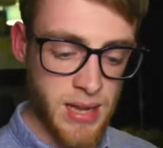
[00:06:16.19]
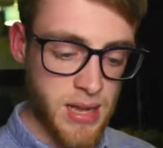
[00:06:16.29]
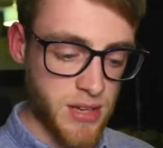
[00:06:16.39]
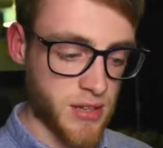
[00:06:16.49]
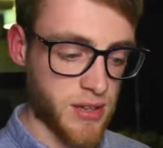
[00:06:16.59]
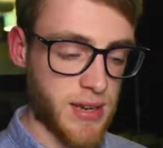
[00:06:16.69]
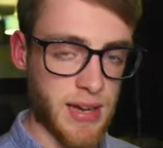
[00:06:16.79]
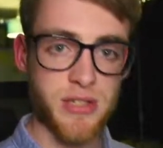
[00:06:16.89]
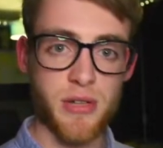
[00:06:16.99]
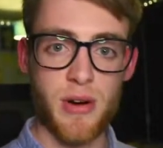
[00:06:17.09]
So the
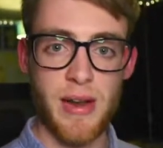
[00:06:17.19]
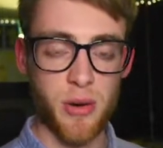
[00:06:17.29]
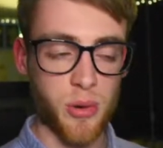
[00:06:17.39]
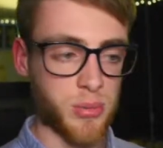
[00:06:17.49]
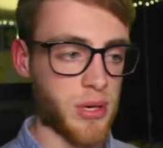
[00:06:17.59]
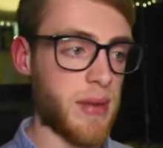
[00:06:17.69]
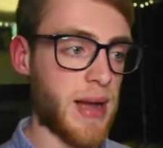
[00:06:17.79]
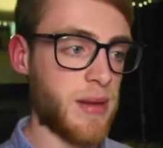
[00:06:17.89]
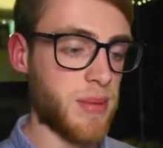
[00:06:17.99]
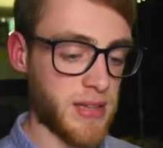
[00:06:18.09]
decks are great, all
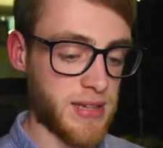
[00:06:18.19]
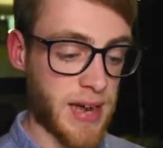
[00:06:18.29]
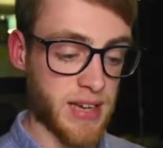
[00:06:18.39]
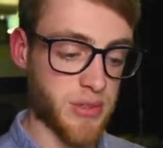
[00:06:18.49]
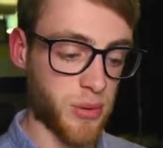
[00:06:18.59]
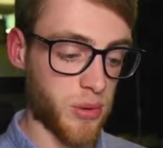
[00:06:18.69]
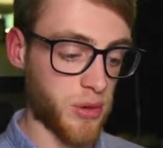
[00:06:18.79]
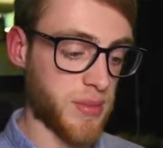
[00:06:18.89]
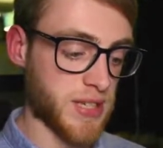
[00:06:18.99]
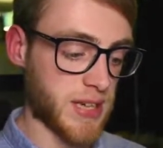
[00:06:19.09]
pre-made, but the decks all come
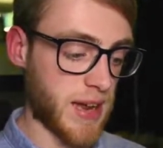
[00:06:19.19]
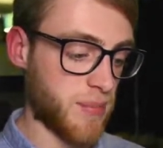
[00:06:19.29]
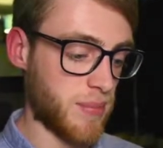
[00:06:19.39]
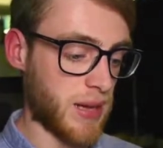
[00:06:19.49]
the same.